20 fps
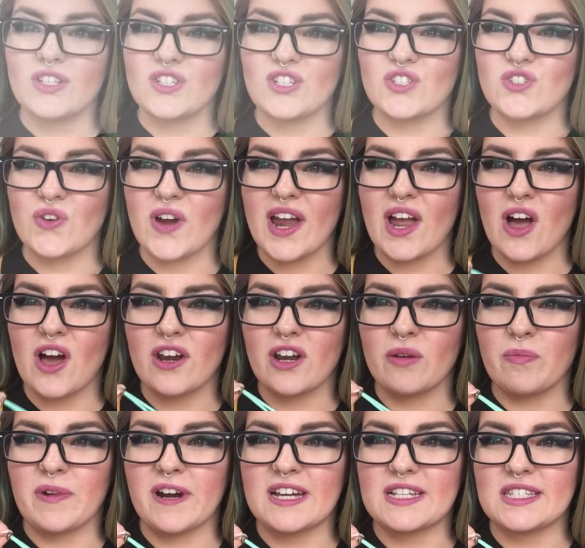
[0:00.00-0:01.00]
To try on
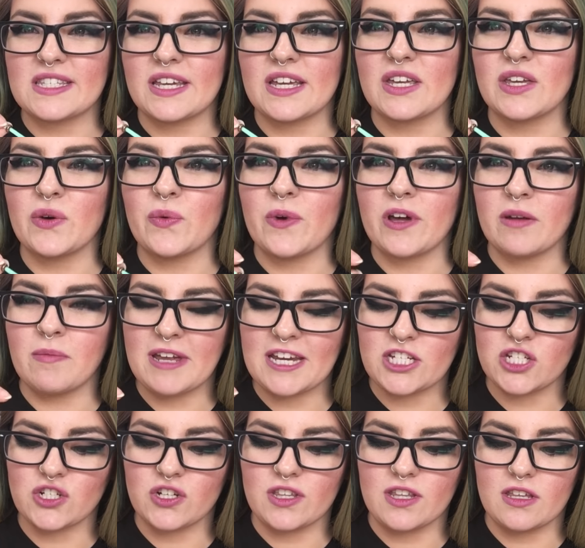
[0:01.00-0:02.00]
our bracelet, you'll want to make
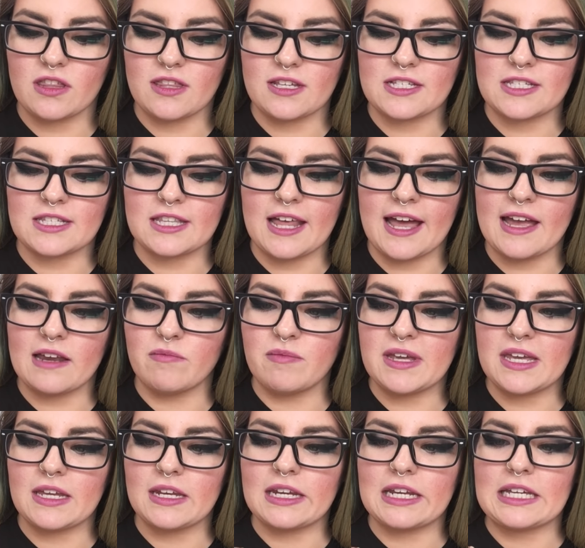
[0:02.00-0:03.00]
sure that the slide
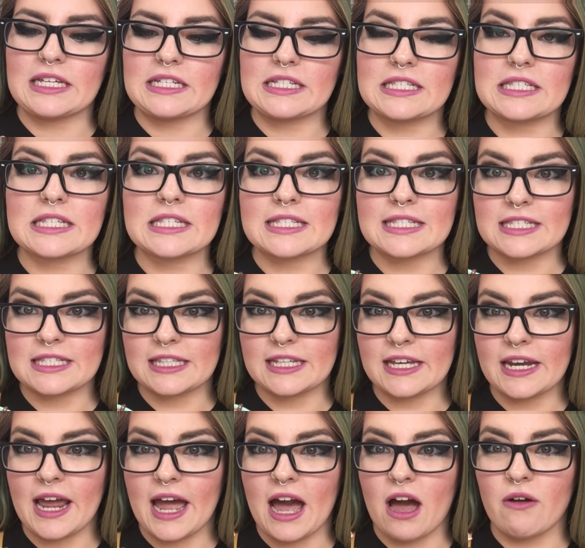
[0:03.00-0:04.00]
bead is
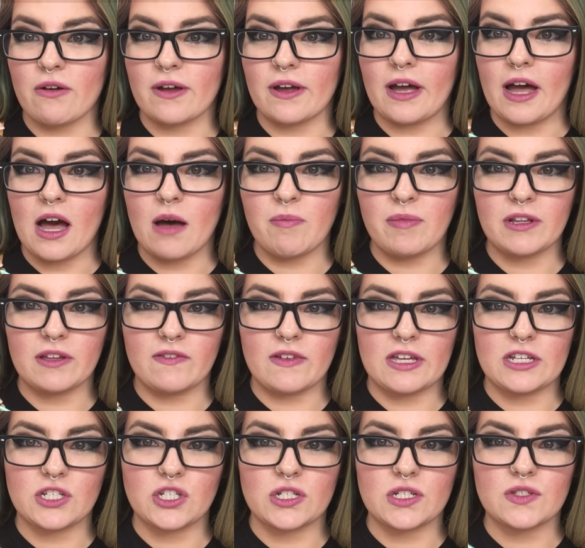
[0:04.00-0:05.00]
slid out a couple of
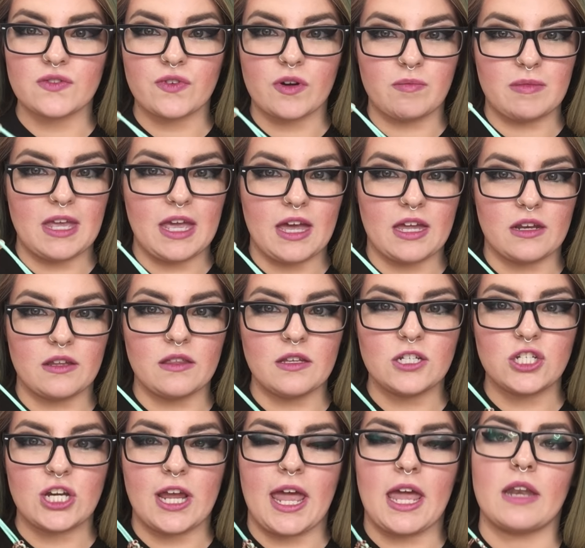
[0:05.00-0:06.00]
inches from the end of the
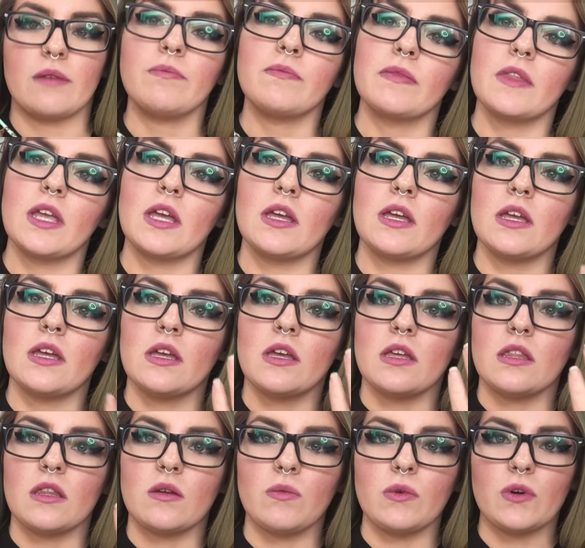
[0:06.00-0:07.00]
chain.
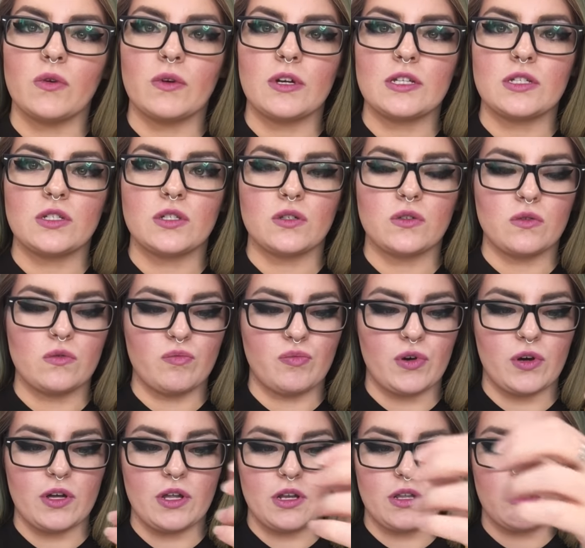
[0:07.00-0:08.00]
Then we're going to
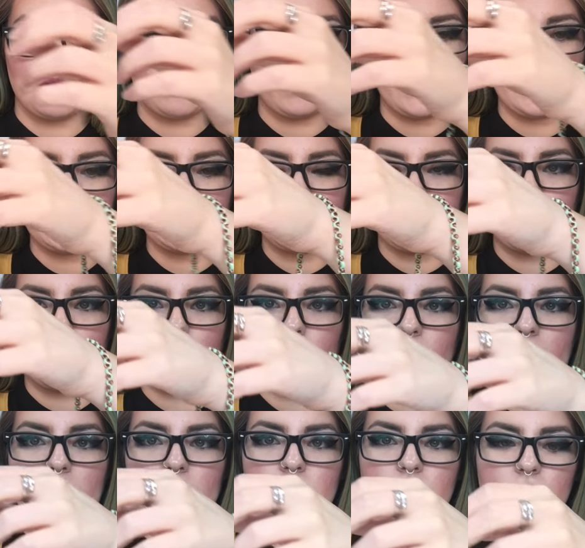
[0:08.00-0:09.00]
put the bracelet
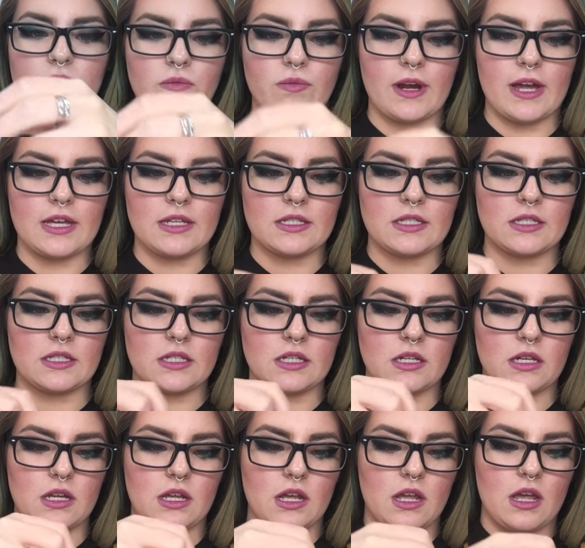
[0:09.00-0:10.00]
around our wrist
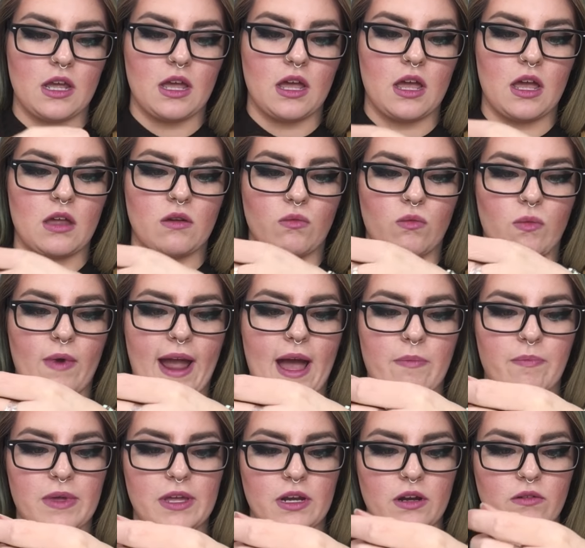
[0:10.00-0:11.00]
and
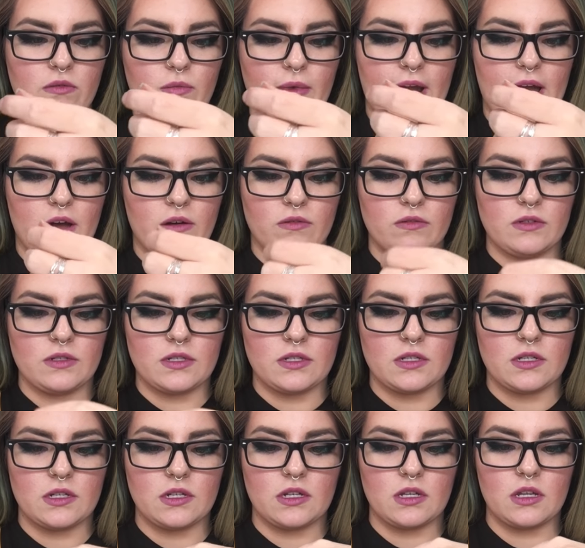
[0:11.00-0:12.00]
wrap it around,
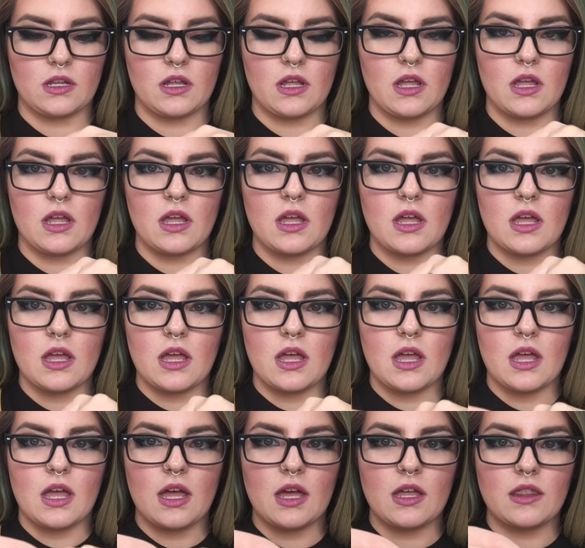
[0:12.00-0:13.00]

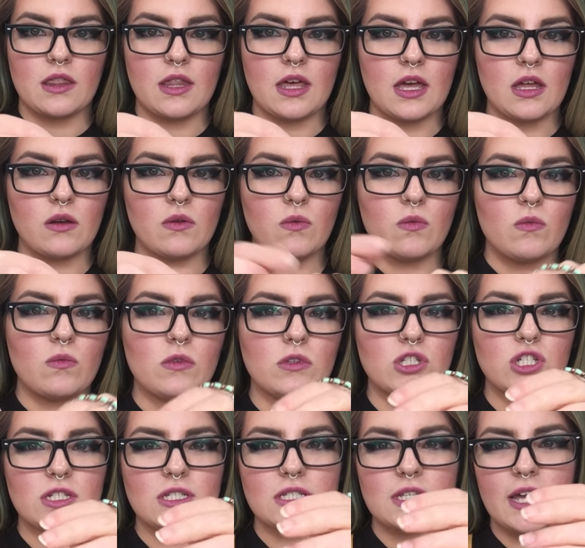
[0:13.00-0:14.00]
and then we'll
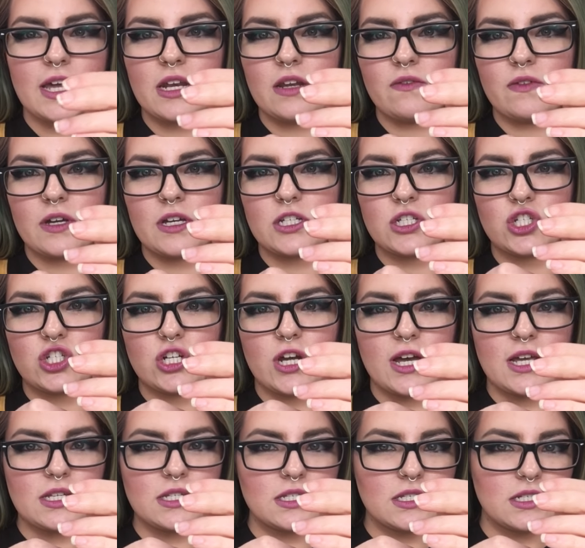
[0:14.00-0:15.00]
just kind of
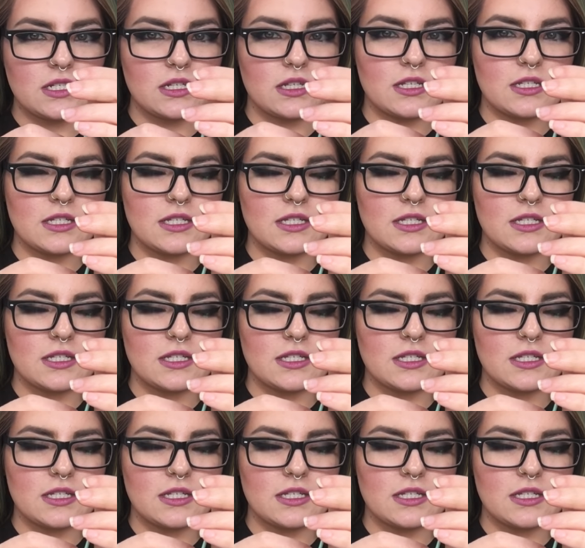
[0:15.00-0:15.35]
adjust the